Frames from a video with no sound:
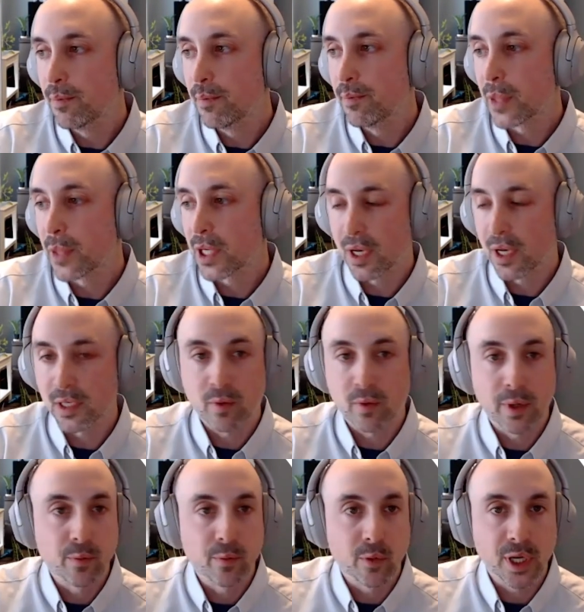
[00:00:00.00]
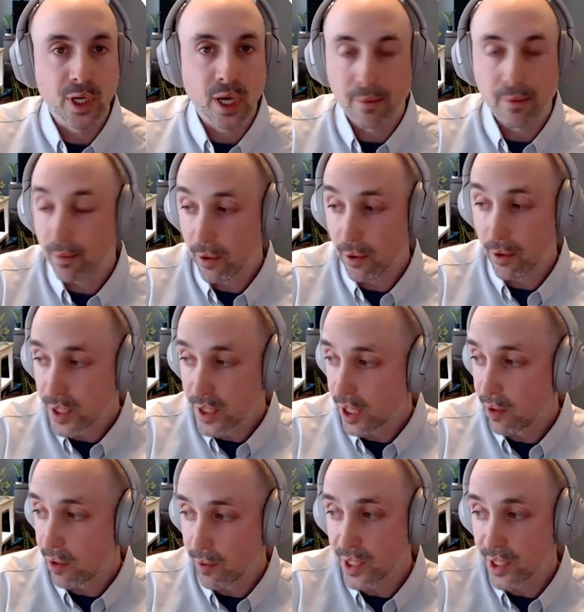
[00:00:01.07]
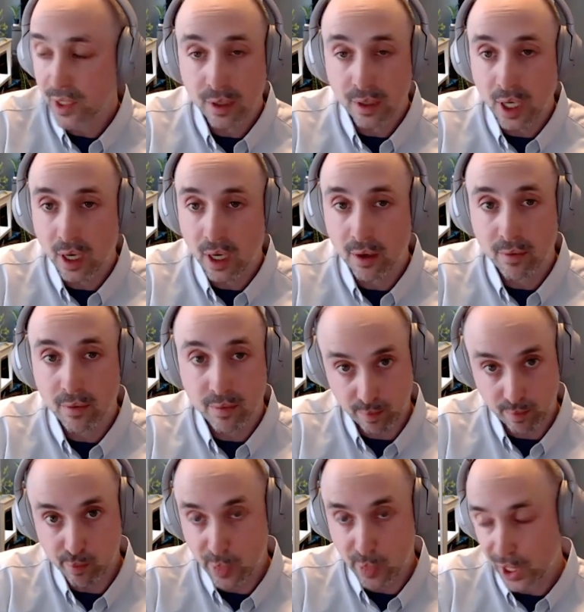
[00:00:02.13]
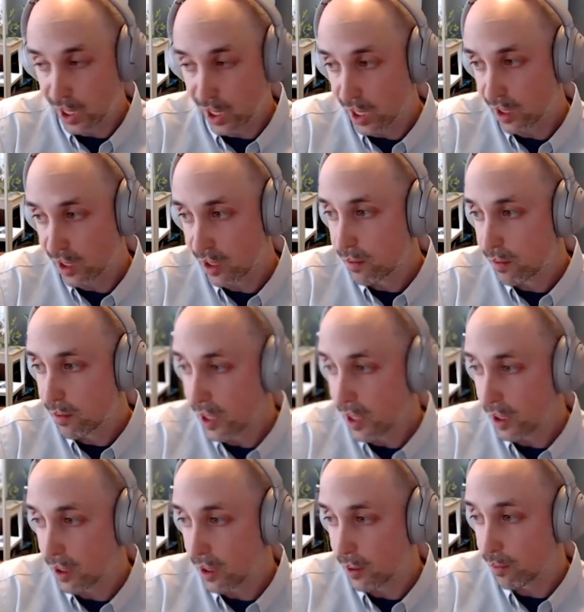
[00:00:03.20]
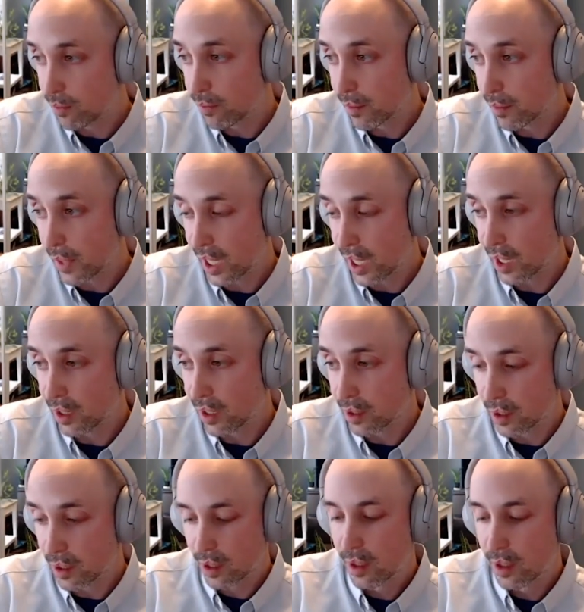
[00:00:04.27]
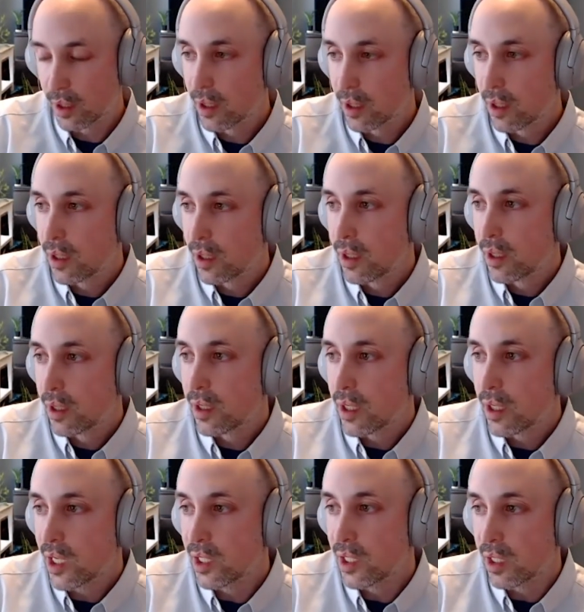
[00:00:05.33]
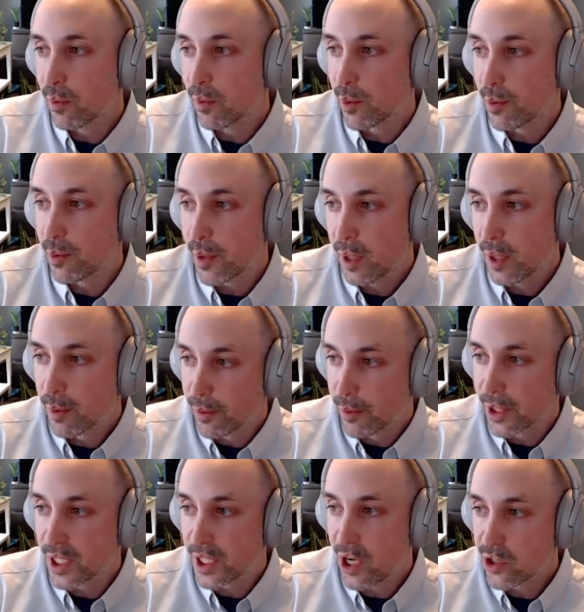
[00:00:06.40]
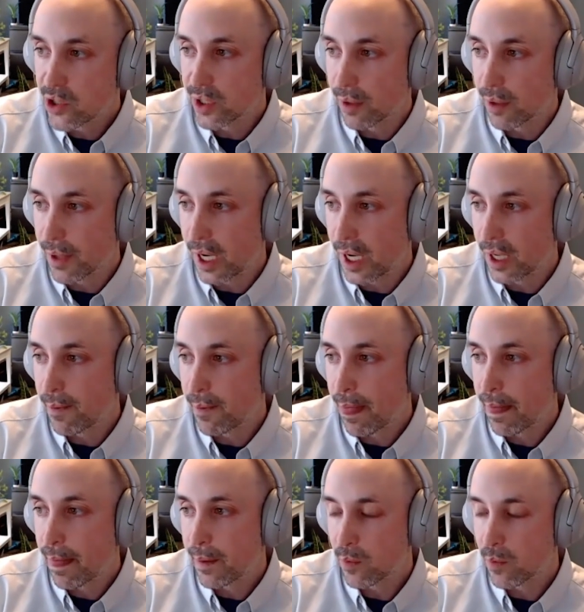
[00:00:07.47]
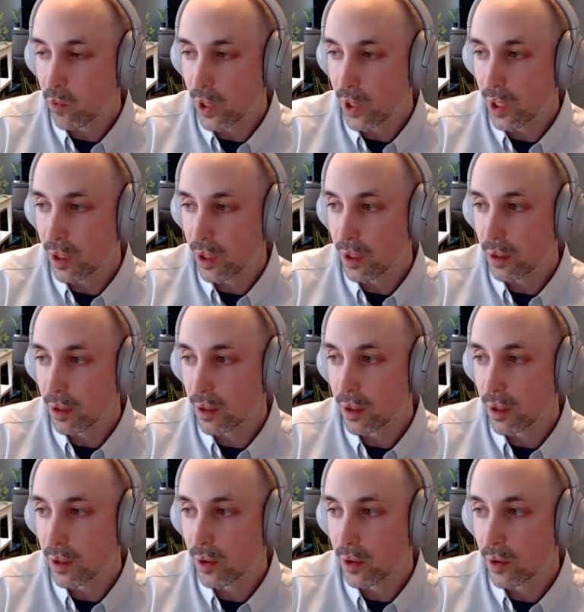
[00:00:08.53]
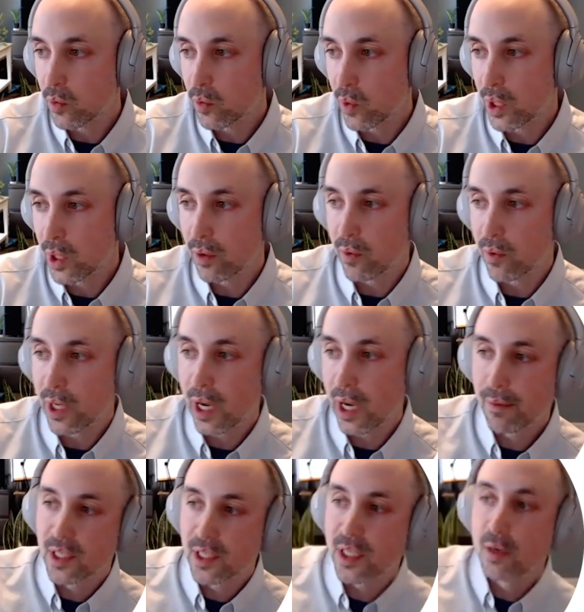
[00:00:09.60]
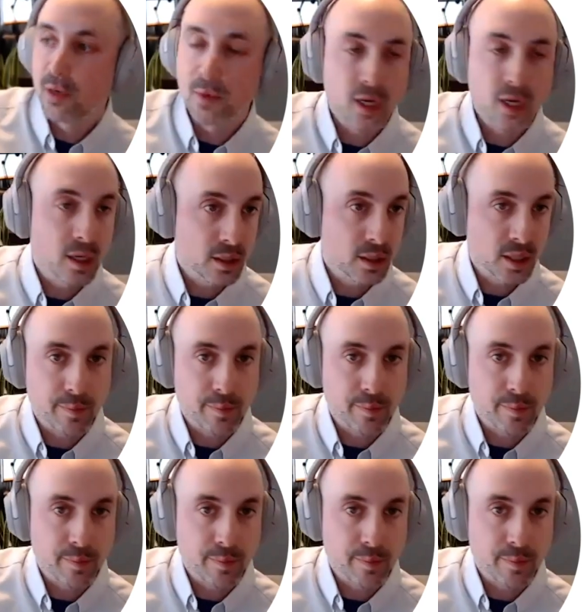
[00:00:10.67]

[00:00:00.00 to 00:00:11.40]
because when we have a frozen account, we still have money in it. And in the implementation of that, we have the same get